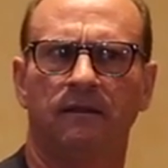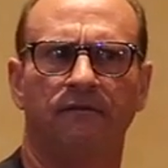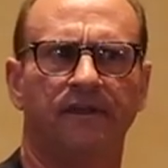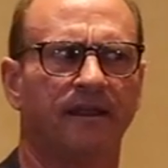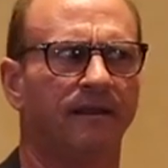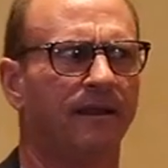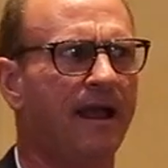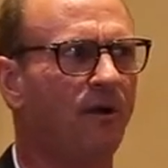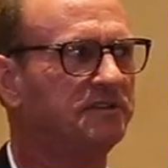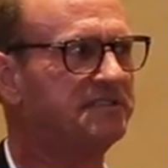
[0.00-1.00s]
And you're thinking,
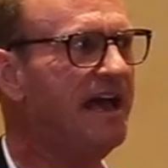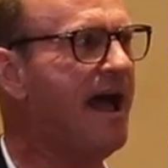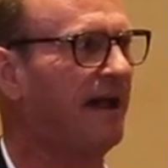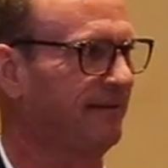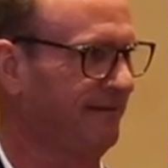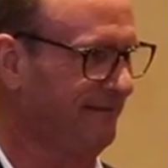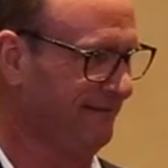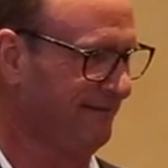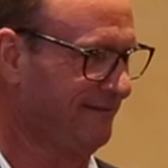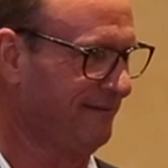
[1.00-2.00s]
how is that?
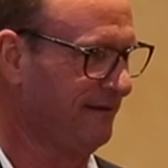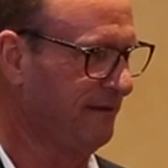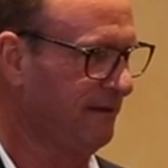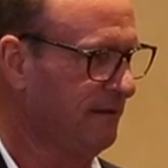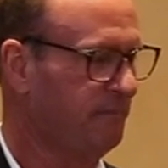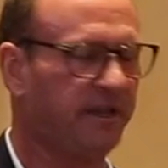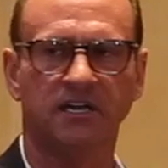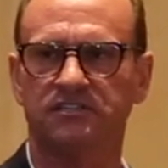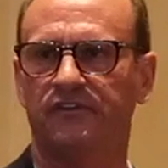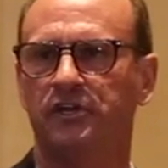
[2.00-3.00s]

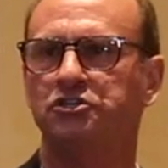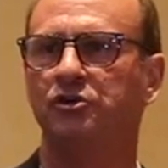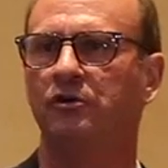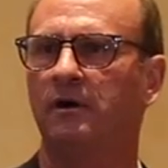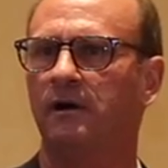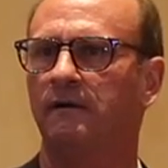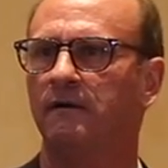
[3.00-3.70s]
Because of an issue